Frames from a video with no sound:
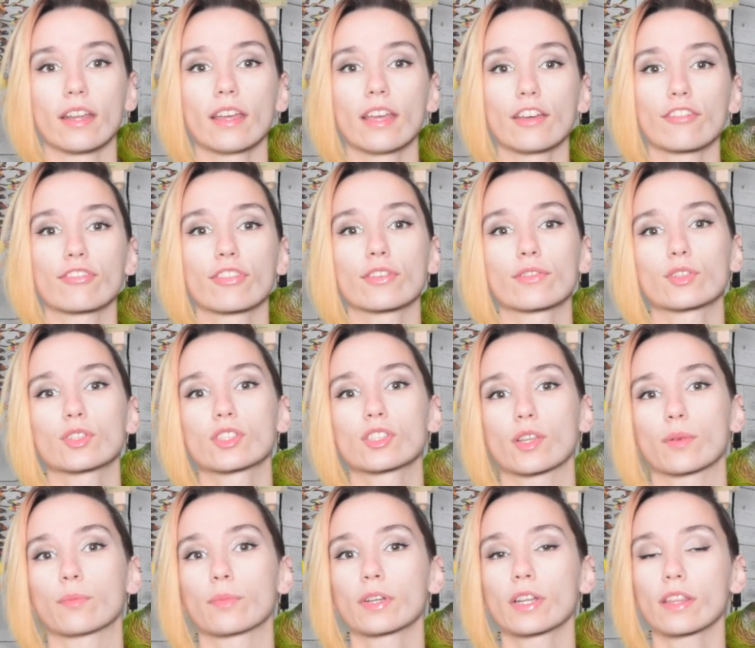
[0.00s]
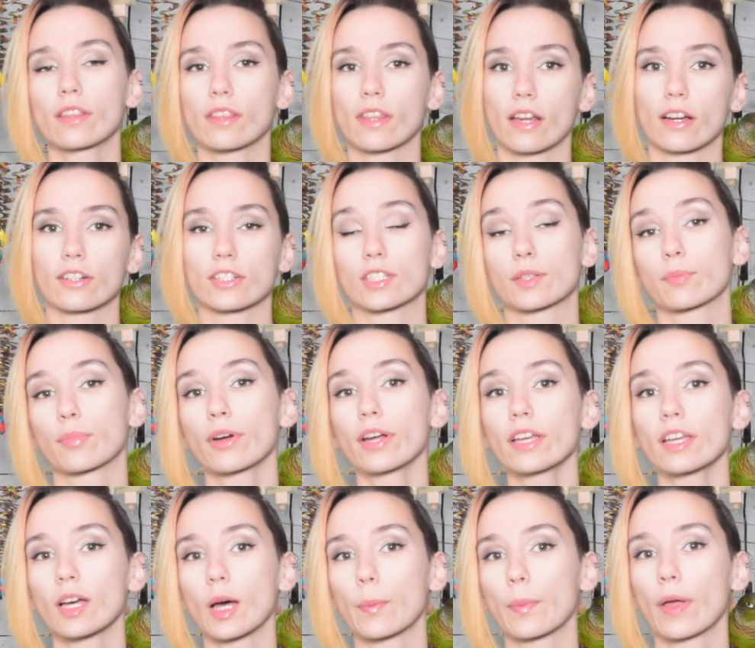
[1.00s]
if there is somebody there to
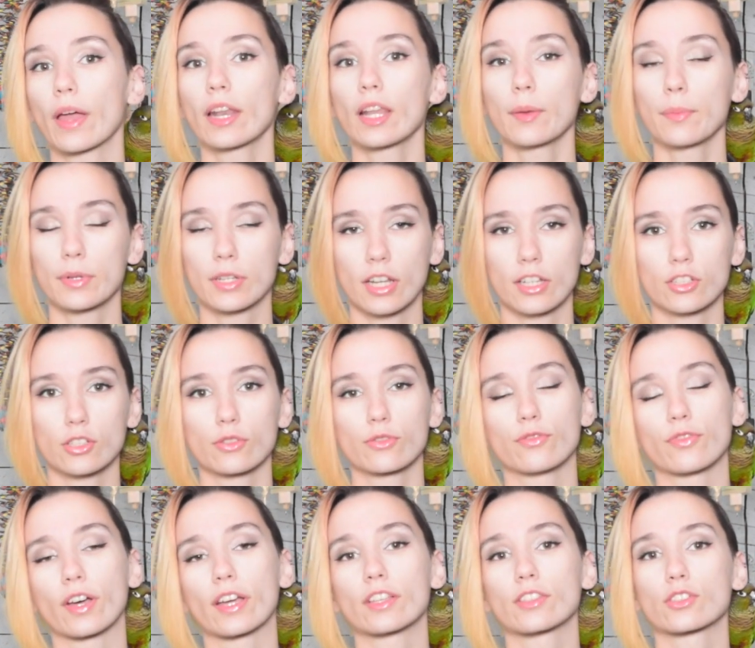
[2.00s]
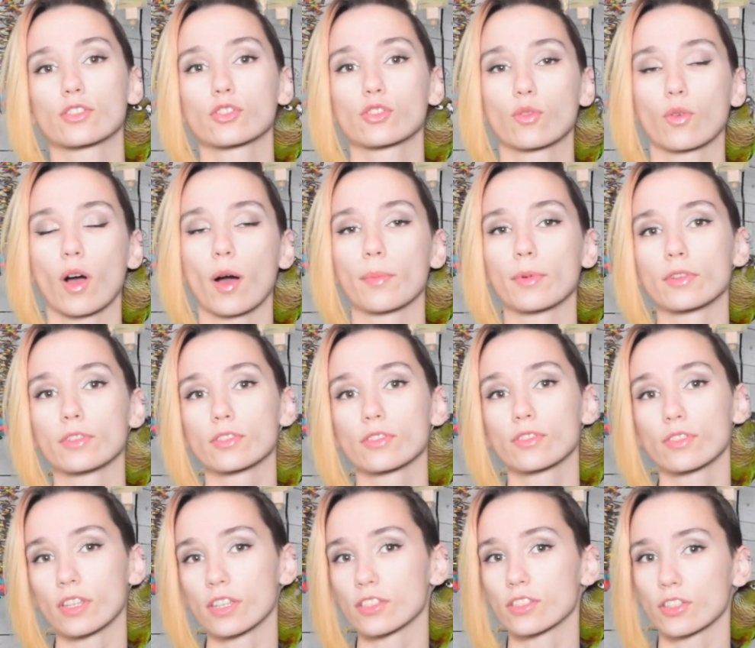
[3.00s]
break up any potential fights or squabbles or
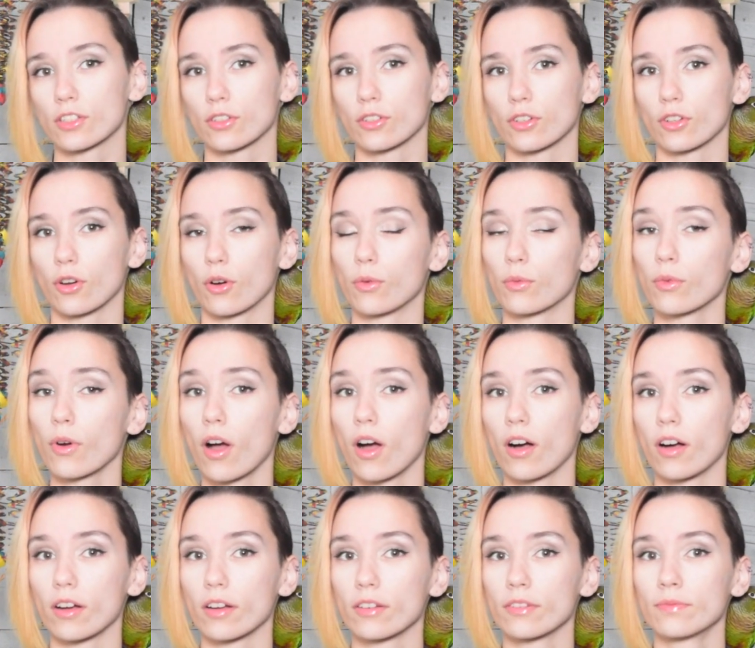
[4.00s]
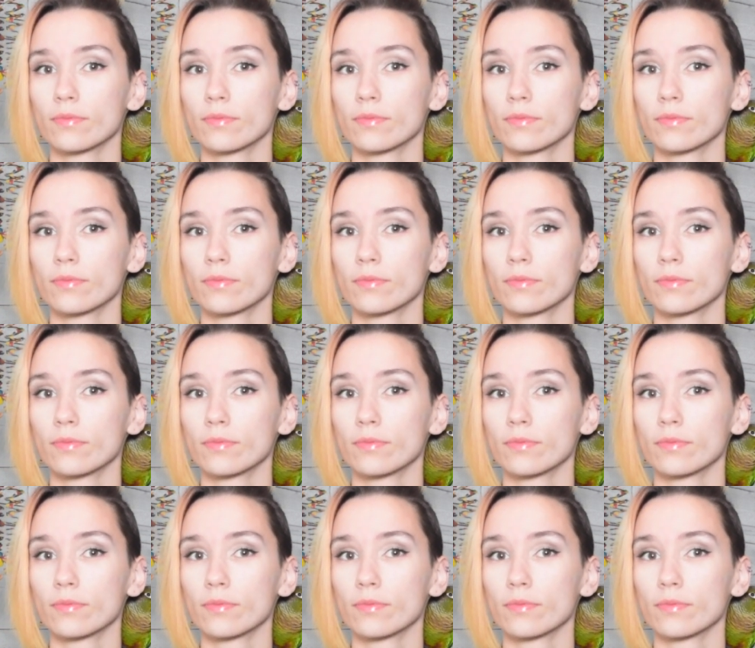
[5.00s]
things that could go wrong.